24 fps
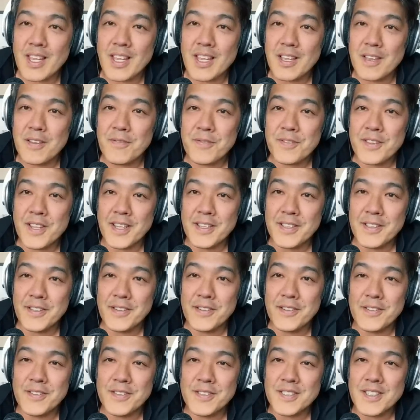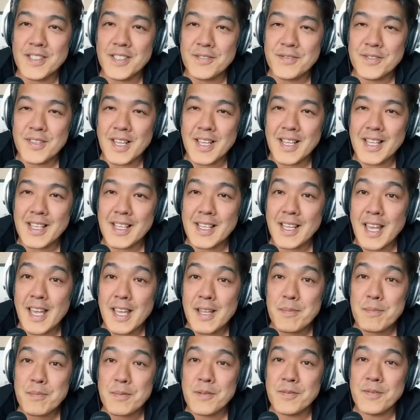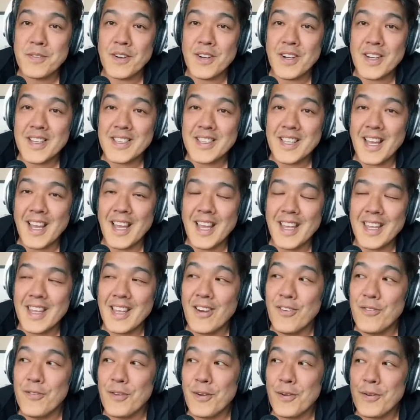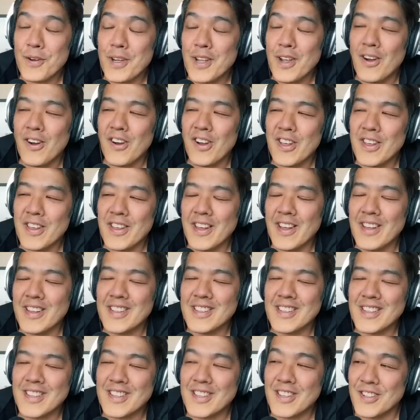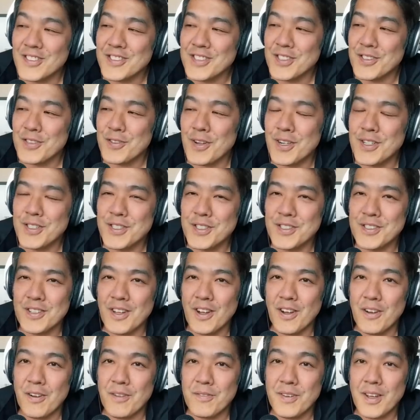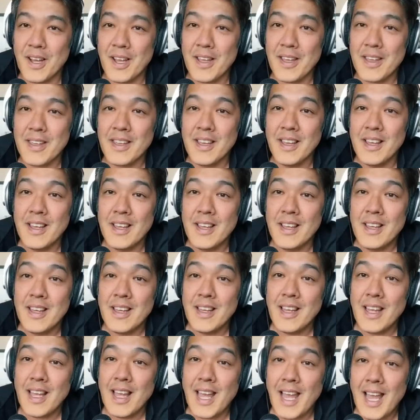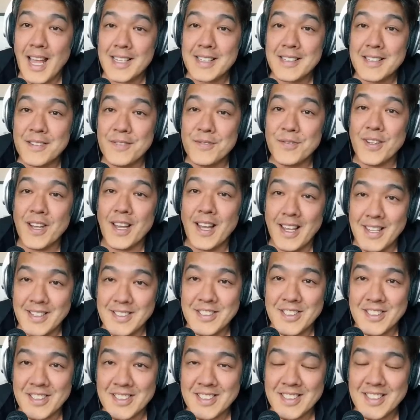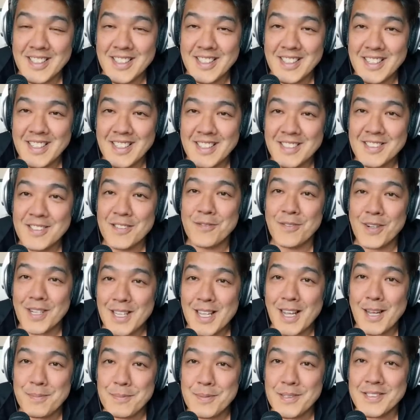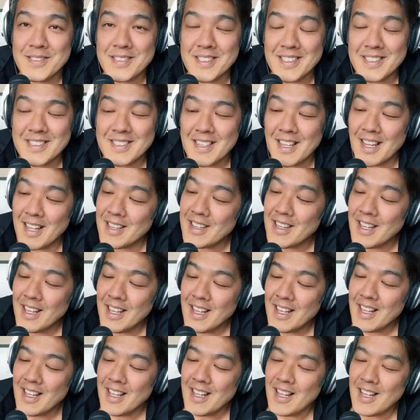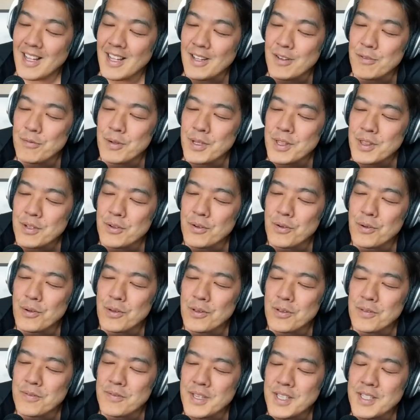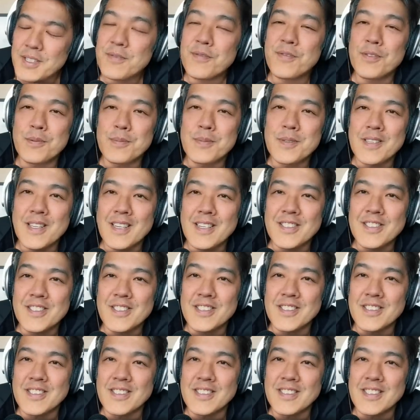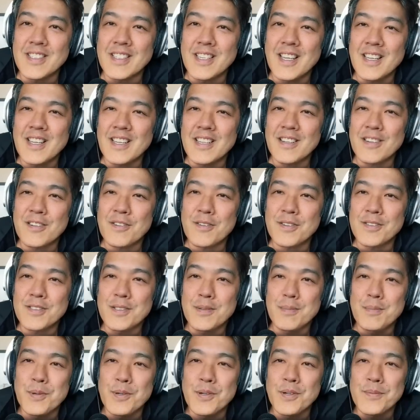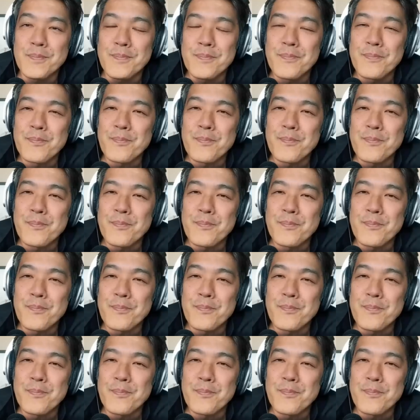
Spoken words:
if they can provide a very high concentration of a active agent. So what happens is that with all of these formulations, yeah, across the board,